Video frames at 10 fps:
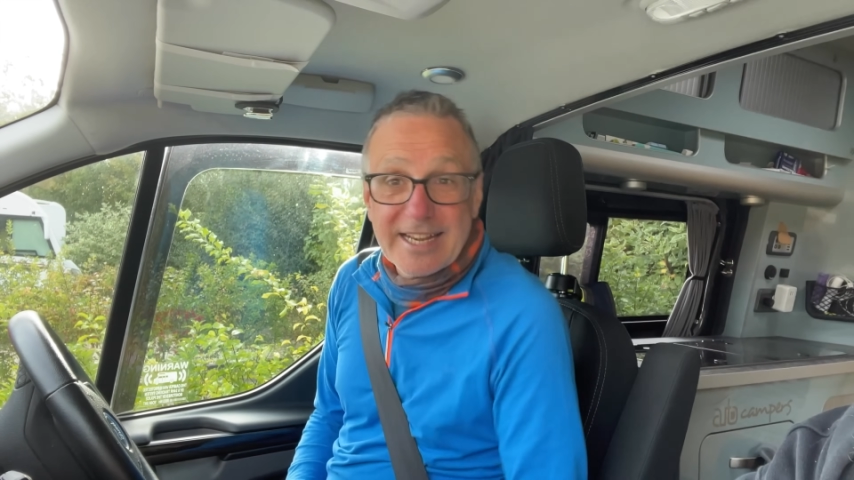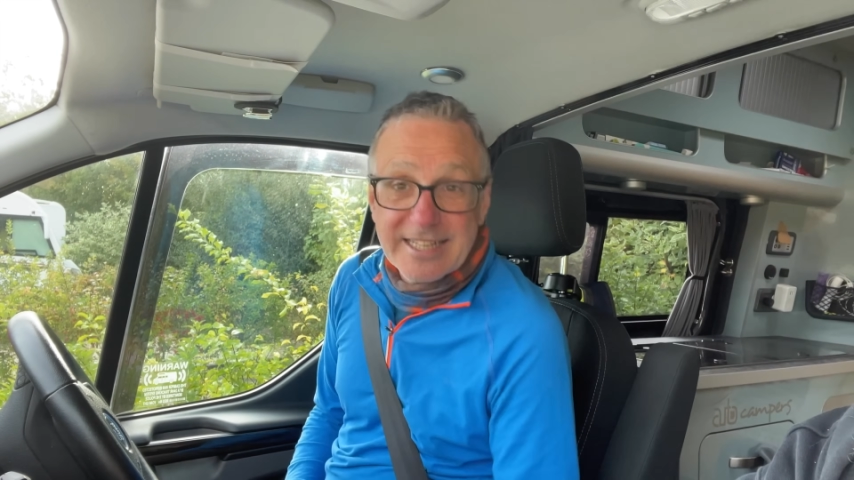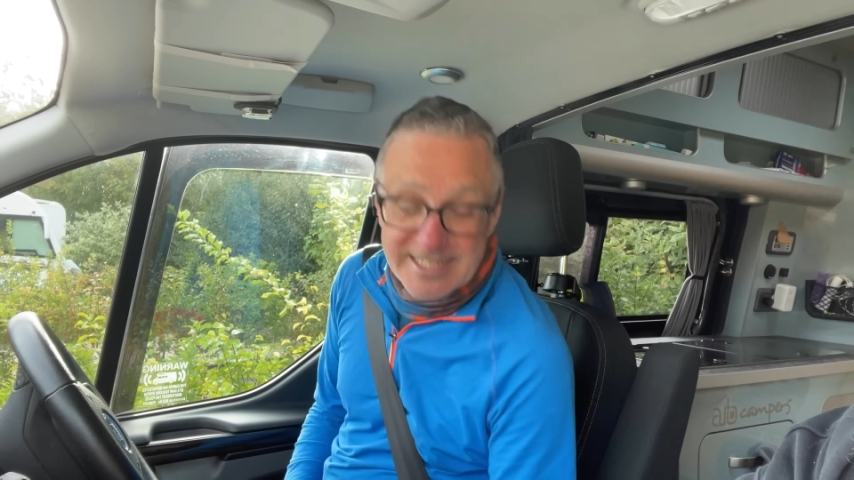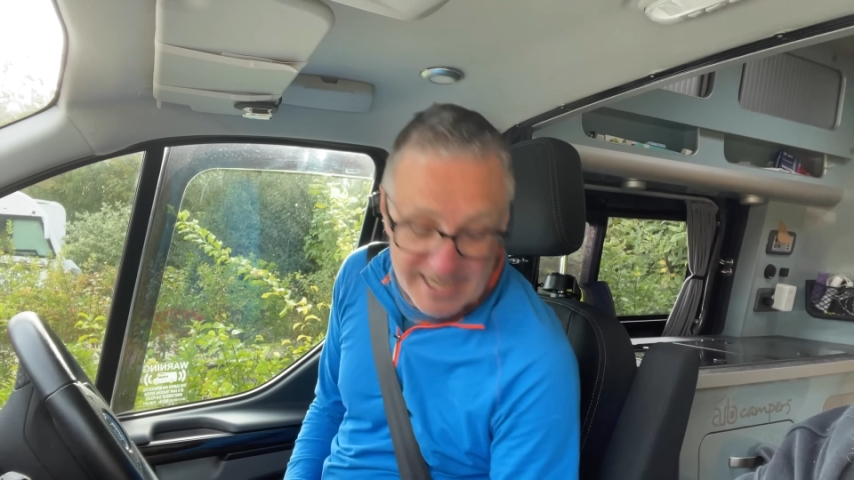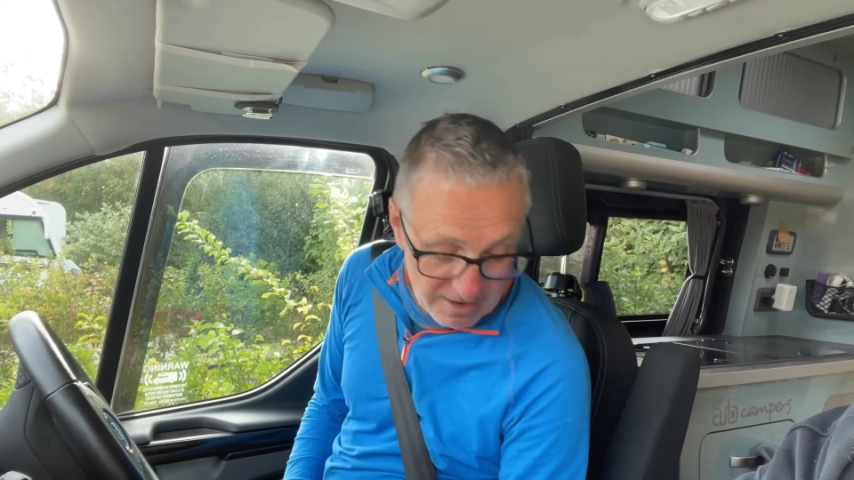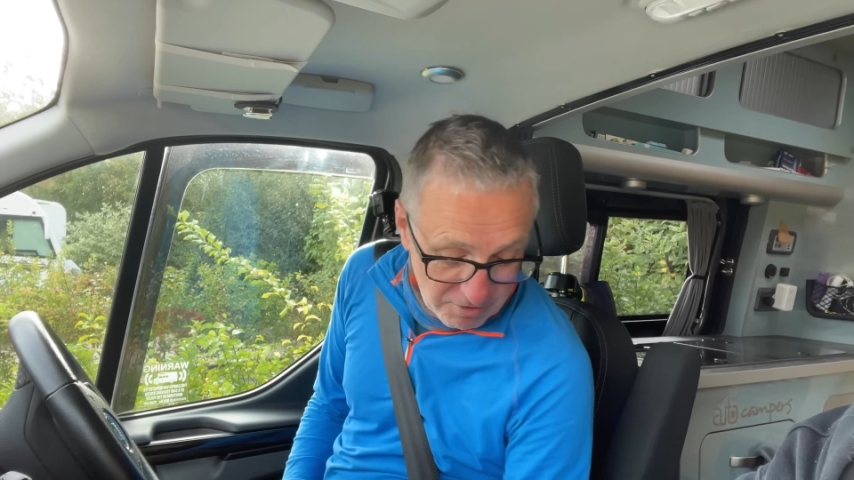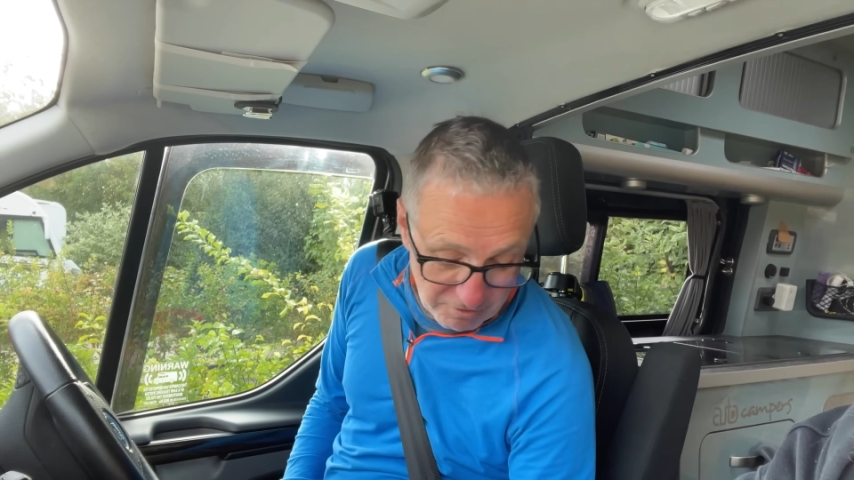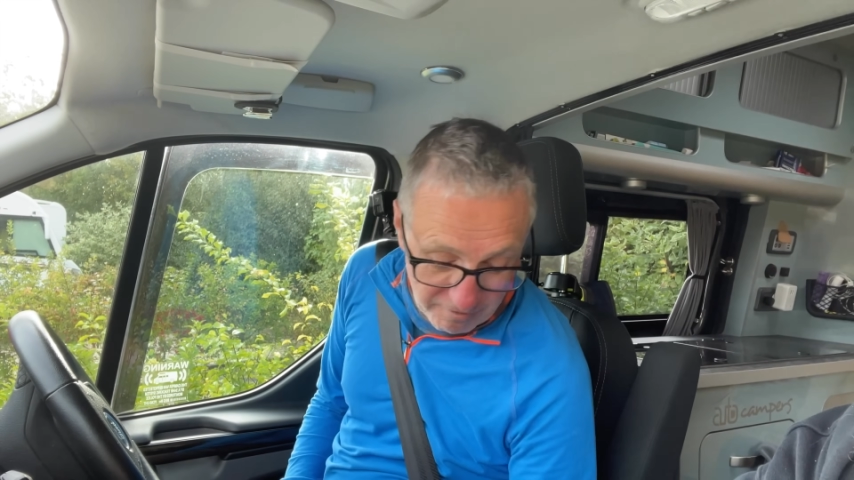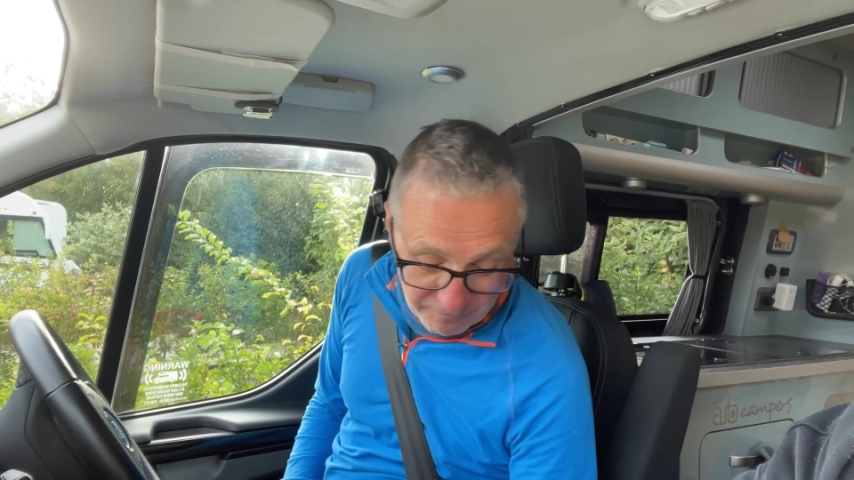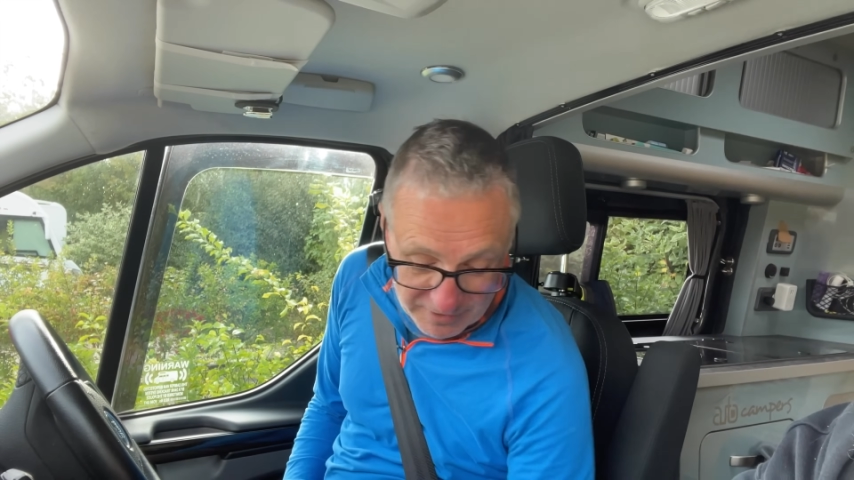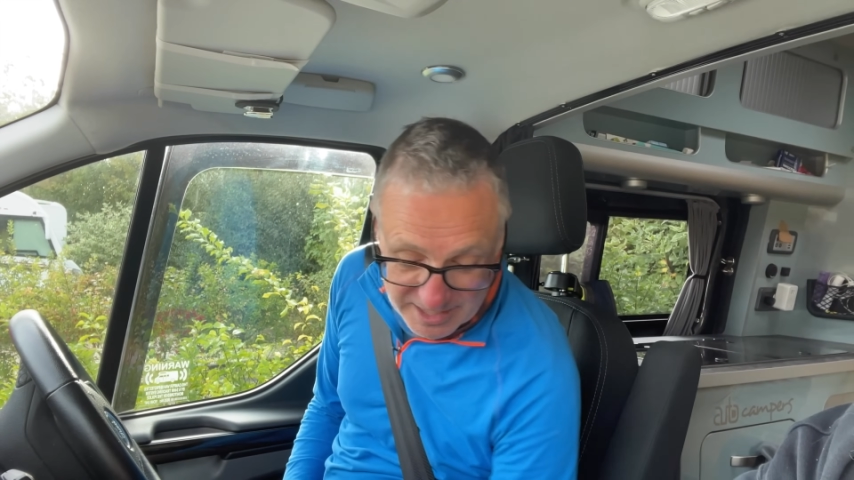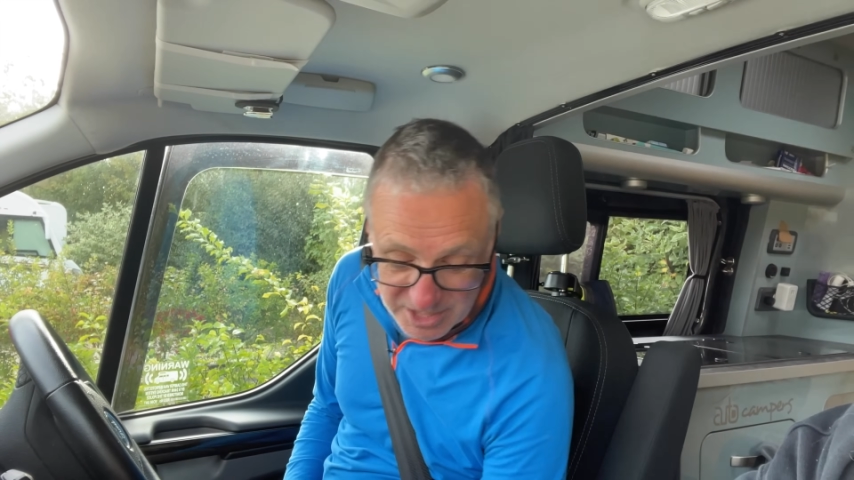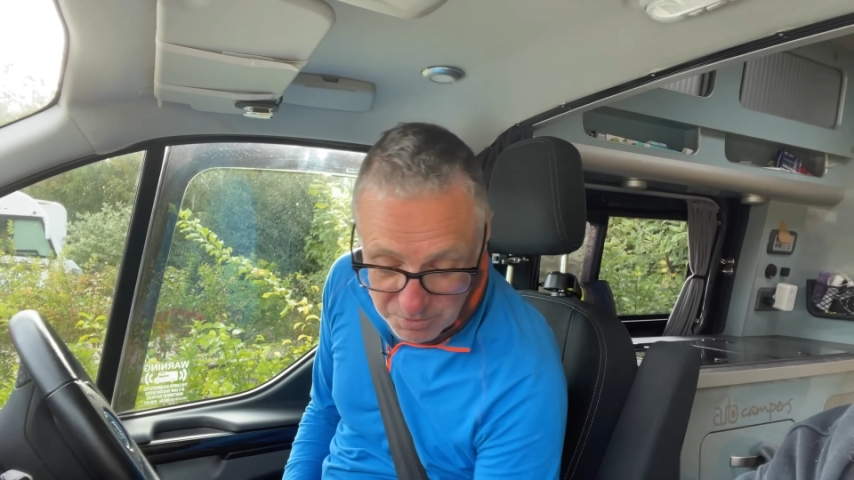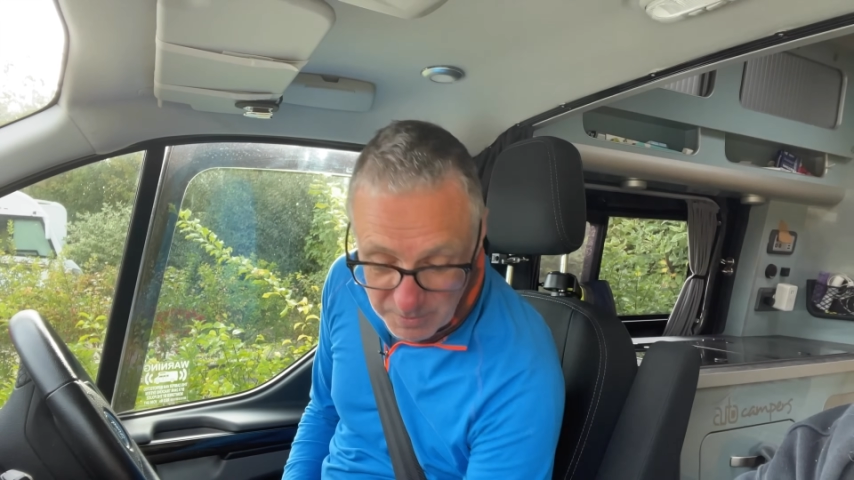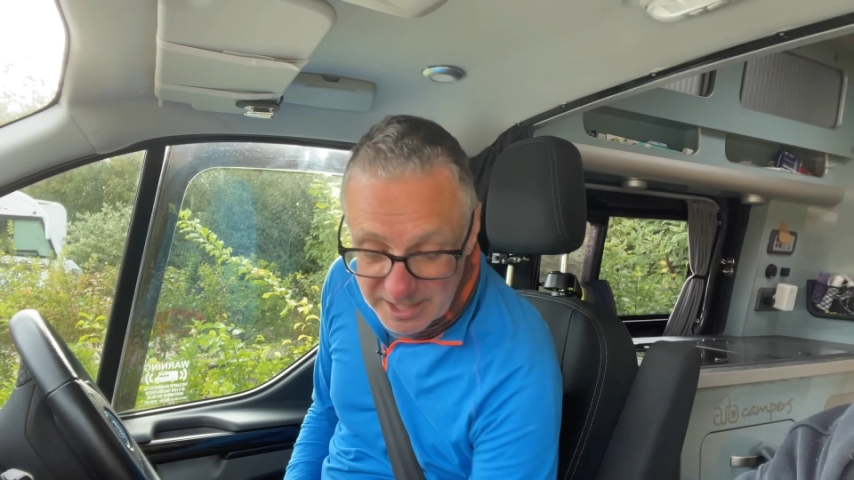a town or a village
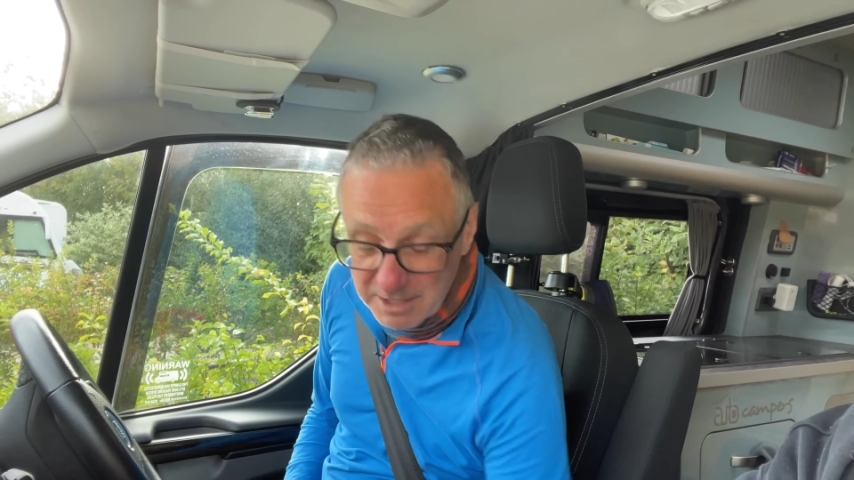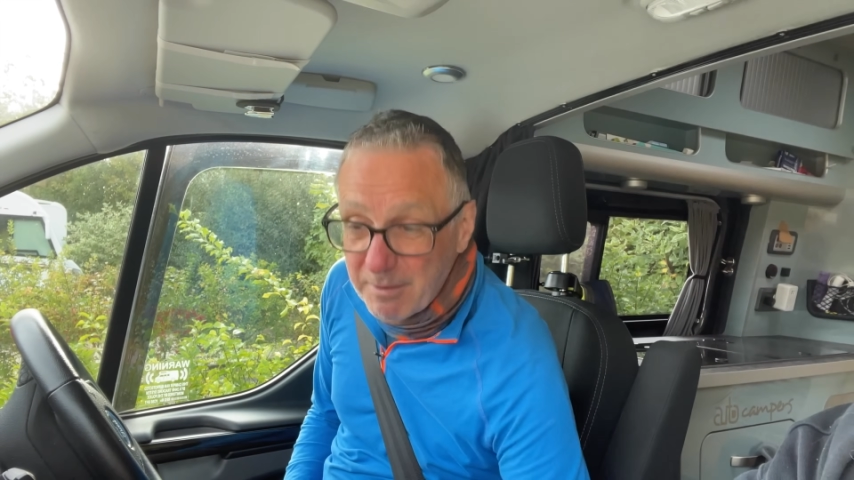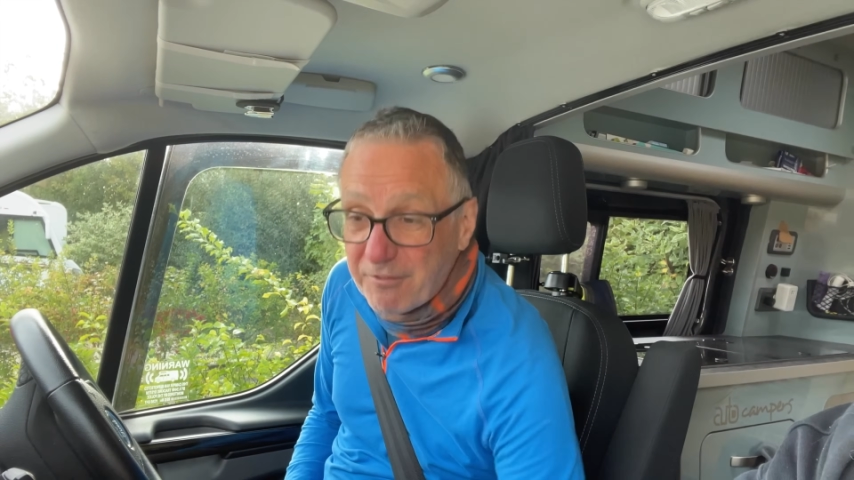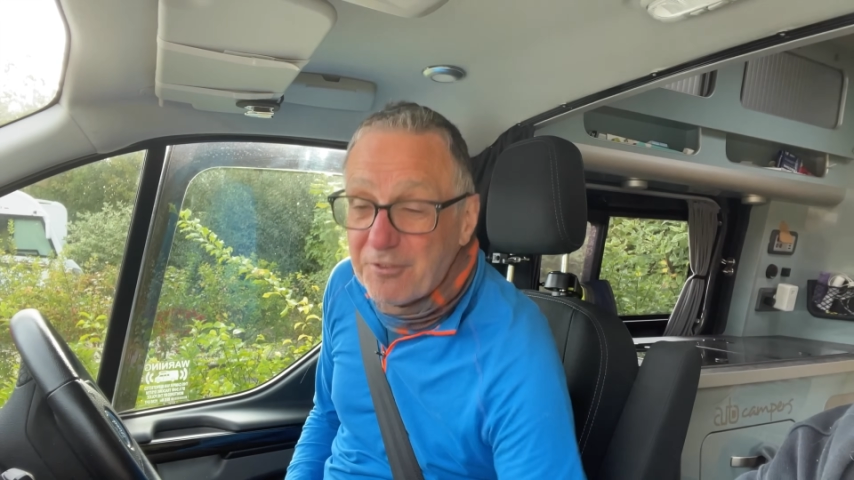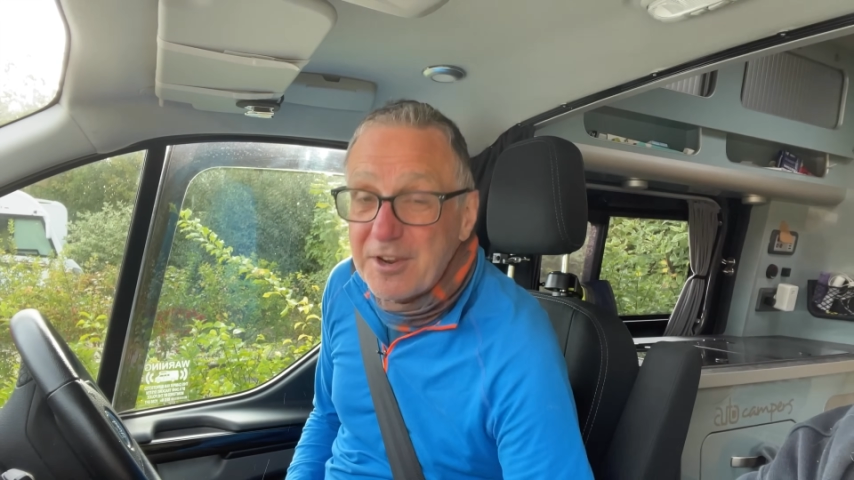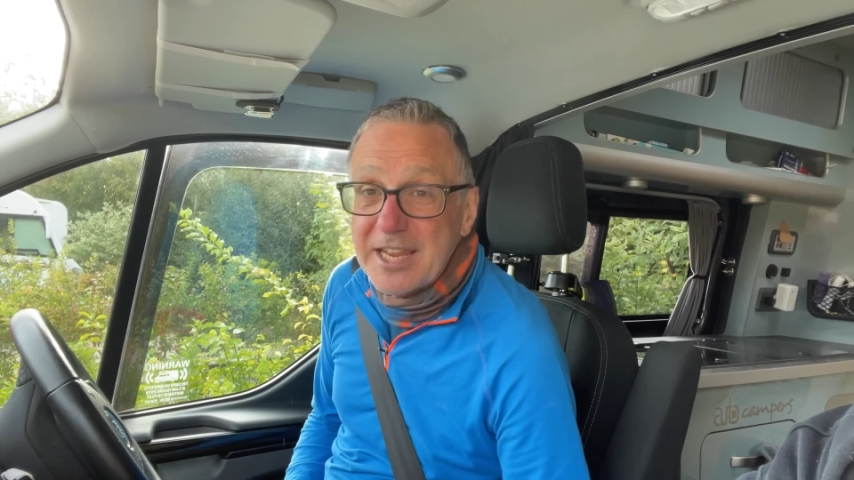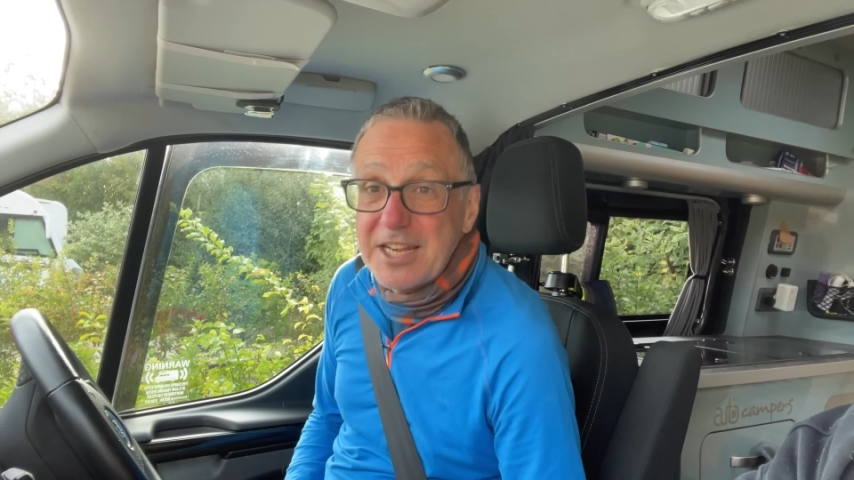when it can be free,